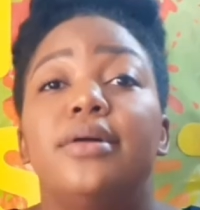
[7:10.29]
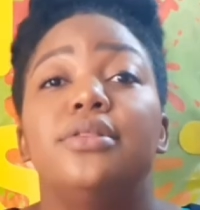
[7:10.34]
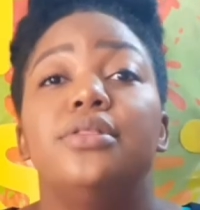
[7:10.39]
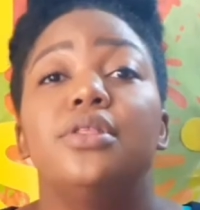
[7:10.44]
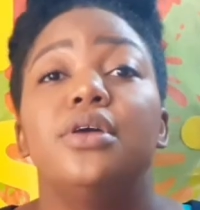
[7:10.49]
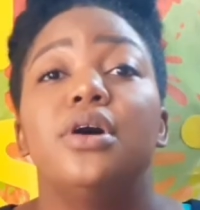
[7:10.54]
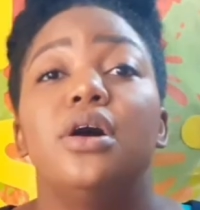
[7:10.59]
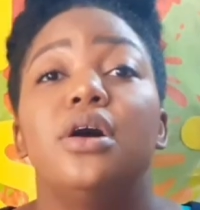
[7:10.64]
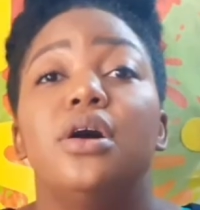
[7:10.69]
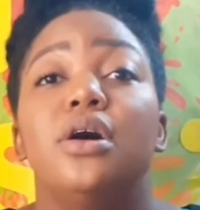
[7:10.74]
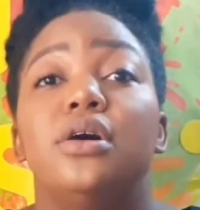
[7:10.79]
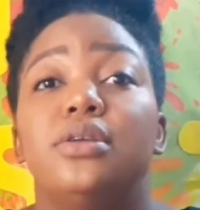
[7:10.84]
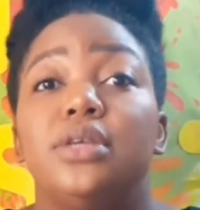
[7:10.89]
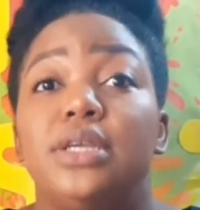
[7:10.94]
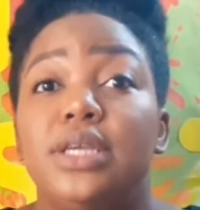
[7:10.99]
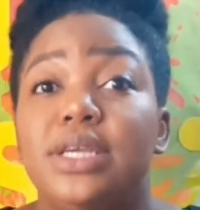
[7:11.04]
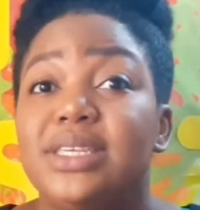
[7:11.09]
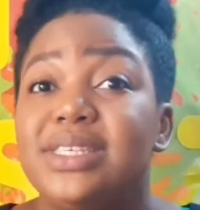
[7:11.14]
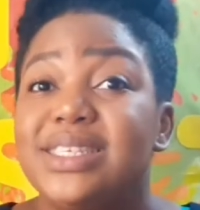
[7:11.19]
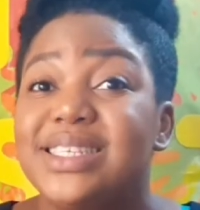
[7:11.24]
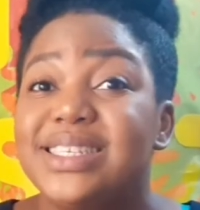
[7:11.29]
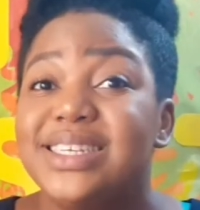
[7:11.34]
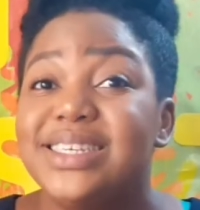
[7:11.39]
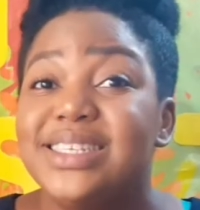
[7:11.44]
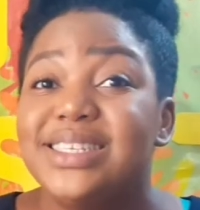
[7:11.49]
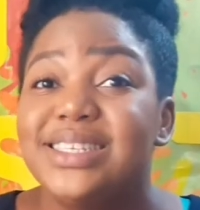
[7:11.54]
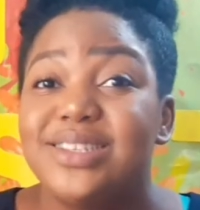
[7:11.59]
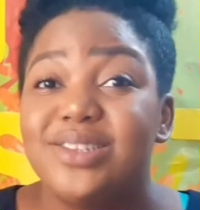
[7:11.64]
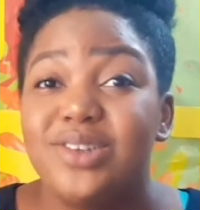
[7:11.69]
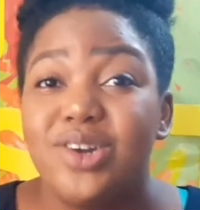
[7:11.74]
the Easter
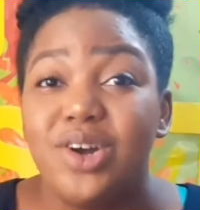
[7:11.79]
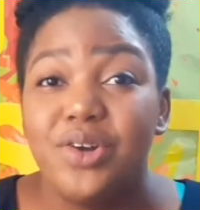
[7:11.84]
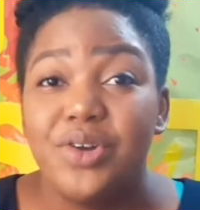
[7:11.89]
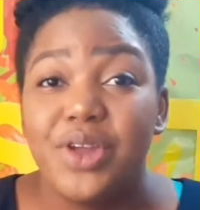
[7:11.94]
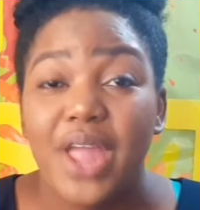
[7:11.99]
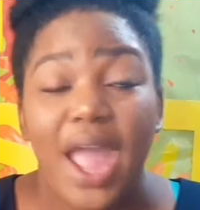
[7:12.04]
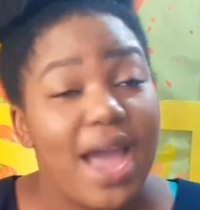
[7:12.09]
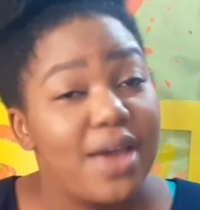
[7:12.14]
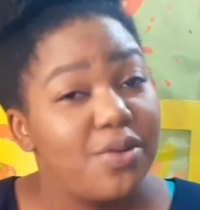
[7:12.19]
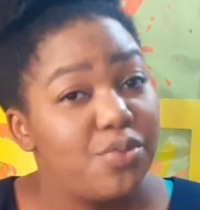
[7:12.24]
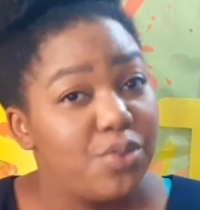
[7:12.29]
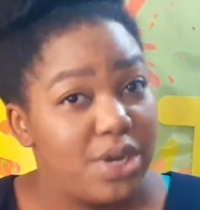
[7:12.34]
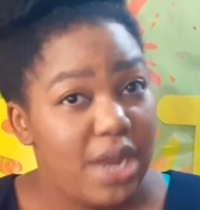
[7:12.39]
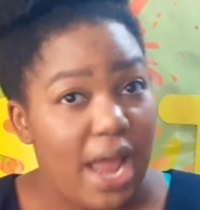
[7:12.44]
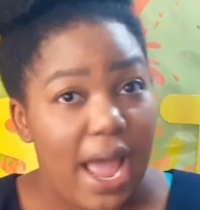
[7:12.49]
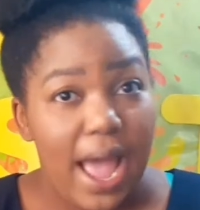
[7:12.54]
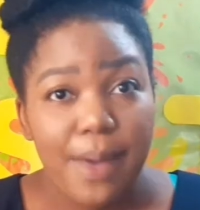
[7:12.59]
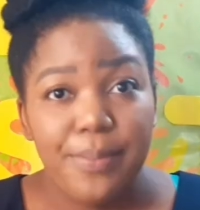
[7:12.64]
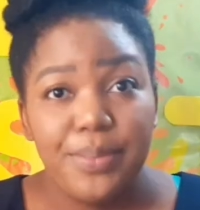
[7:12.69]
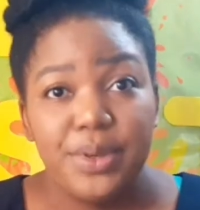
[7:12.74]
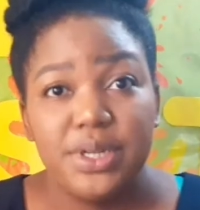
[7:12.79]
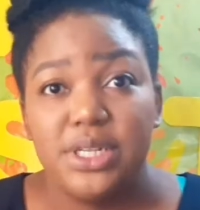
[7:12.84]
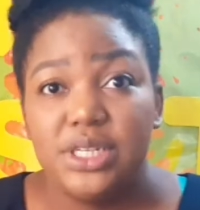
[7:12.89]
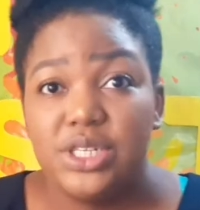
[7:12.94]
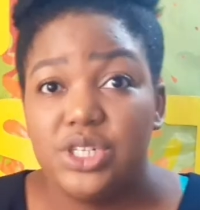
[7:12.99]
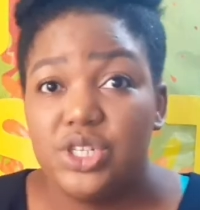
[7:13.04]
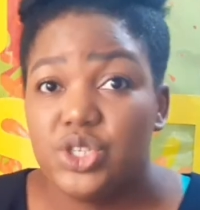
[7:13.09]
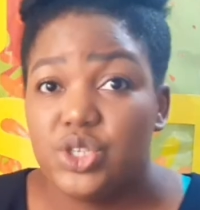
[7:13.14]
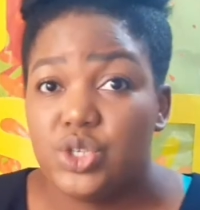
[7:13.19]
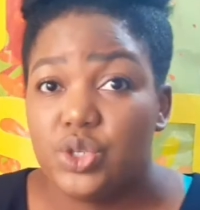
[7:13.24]
story and what happened
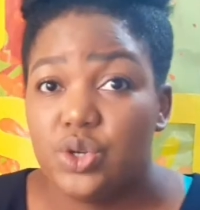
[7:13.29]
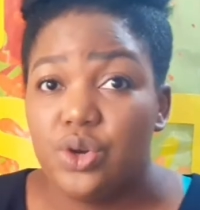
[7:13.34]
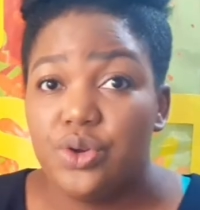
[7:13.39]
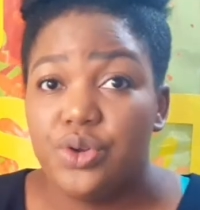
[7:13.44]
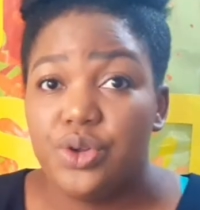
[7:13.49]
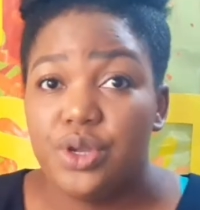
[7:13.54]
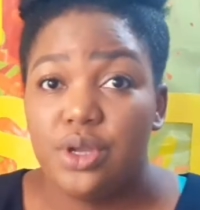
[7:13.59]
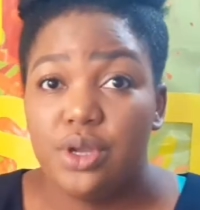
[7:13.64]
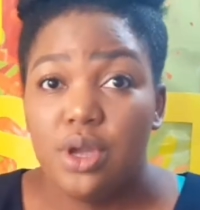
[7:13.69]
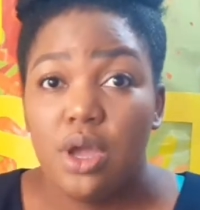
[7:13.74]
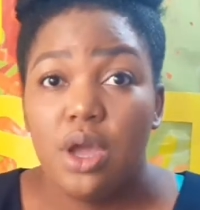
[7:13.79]
in the story.